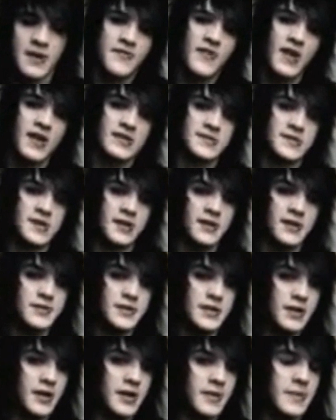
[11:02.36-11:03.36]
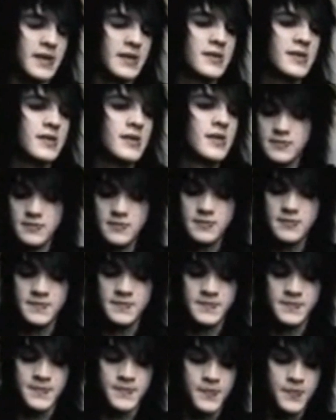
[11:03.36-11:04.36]
with my face on it, you know what I mean?
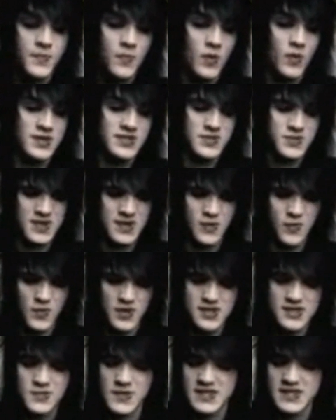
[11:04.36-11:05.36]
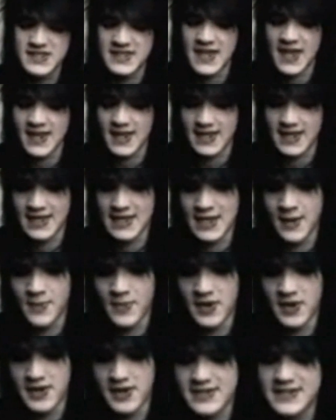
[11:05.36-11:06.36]
Once we set like a
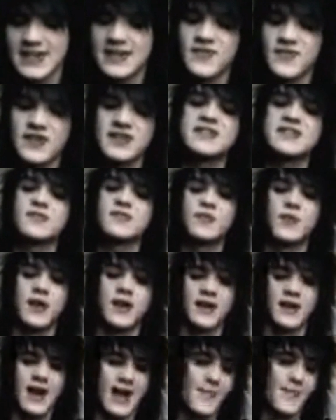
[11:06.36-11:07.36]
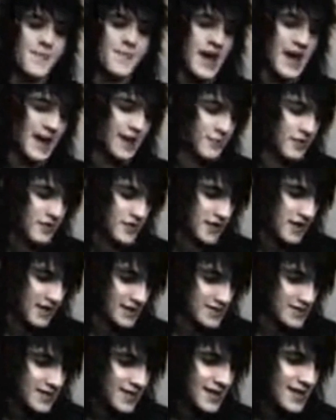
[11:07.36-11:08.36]
number, see, this is where I'm bad with
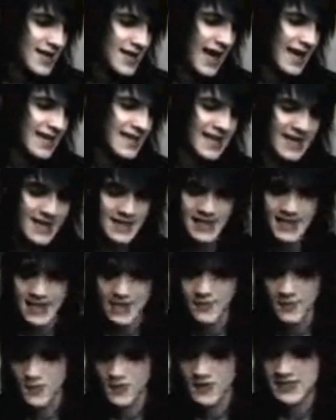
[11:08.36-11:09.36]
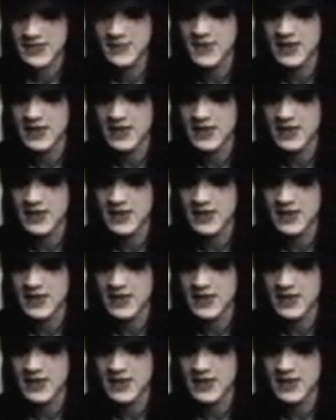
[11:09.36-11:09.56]
things. I can't like when